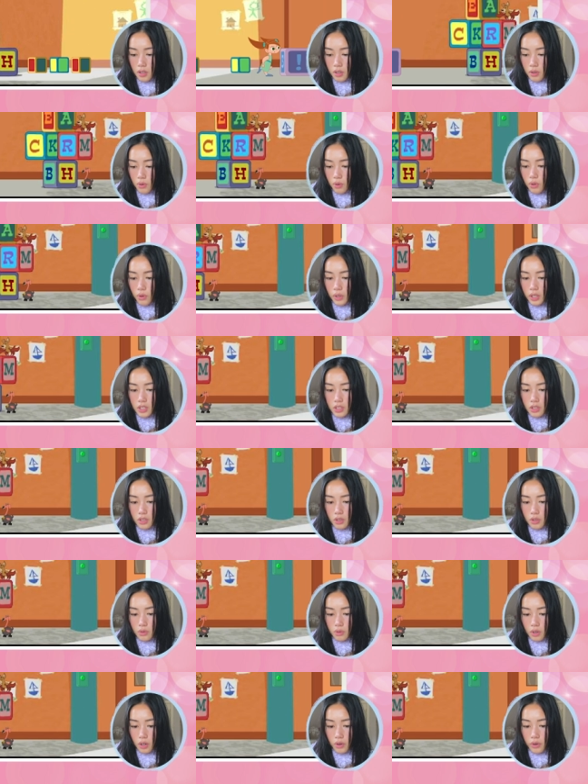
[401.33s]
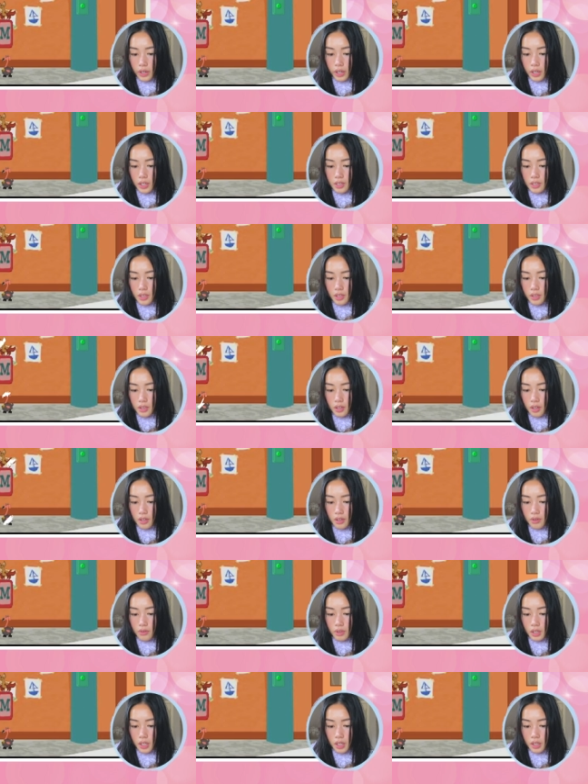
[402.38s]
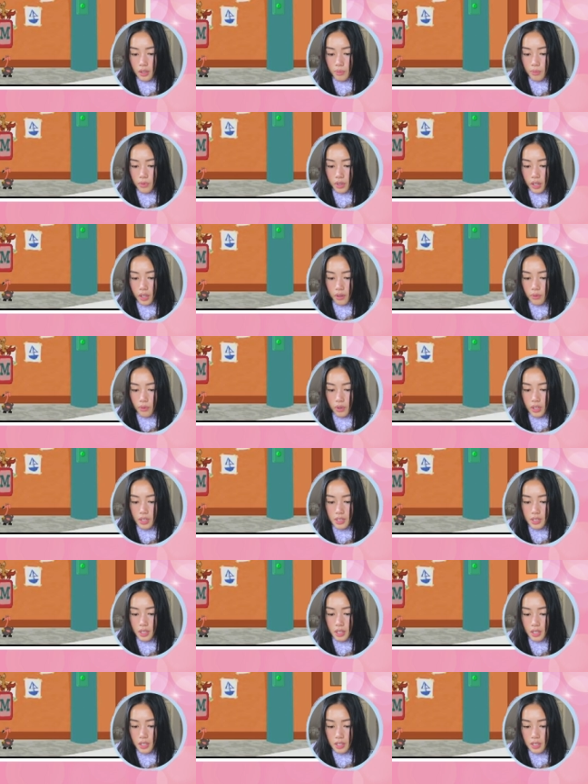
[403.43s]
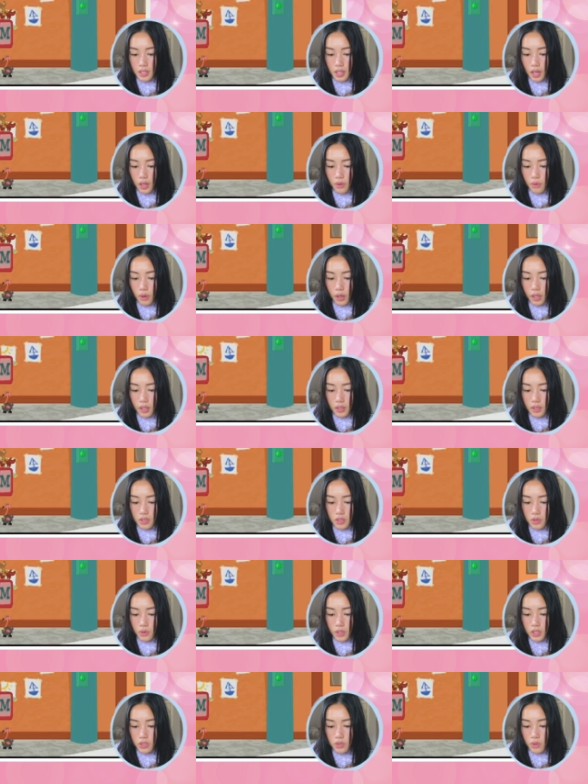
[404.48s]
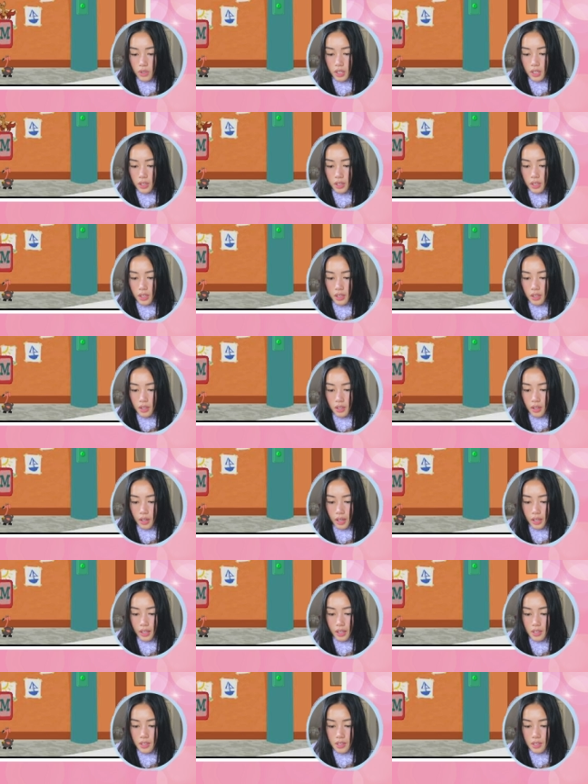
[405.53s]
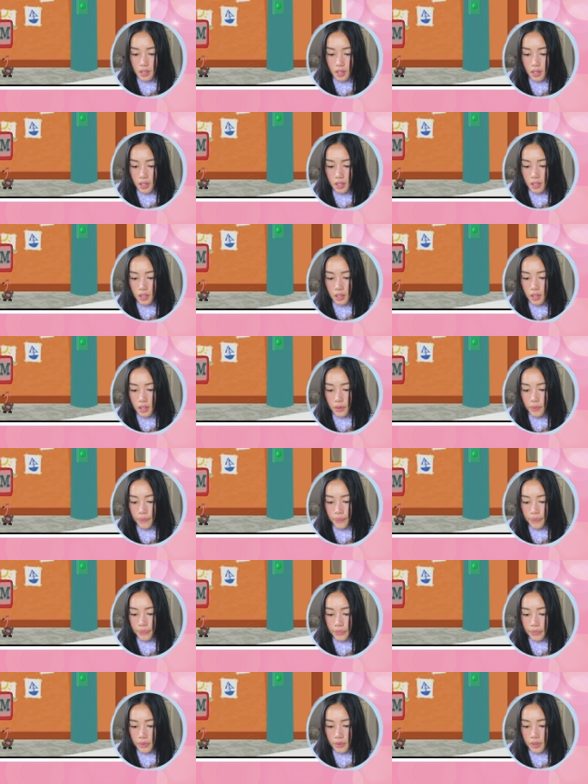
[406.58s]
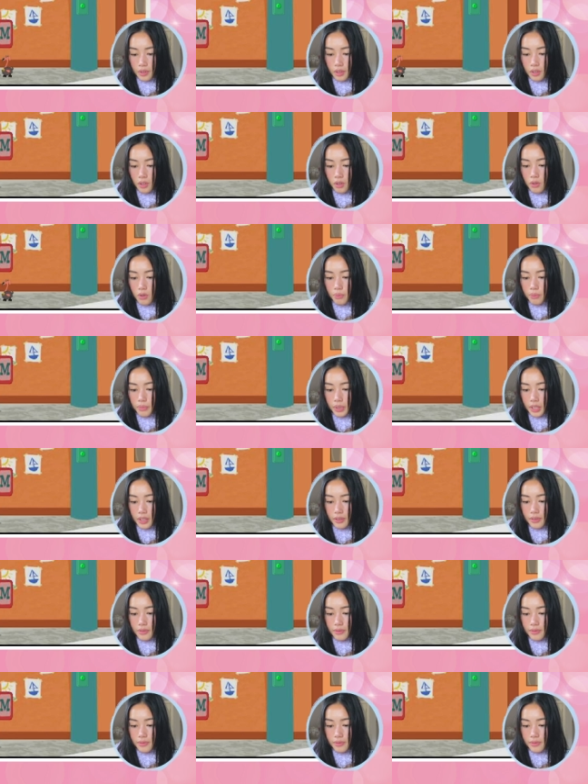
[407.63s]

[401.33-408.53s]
What do I do? Oh, I guess I, I don't need him, right? What is this? How do I, do I do anything? I guess not. Oh my.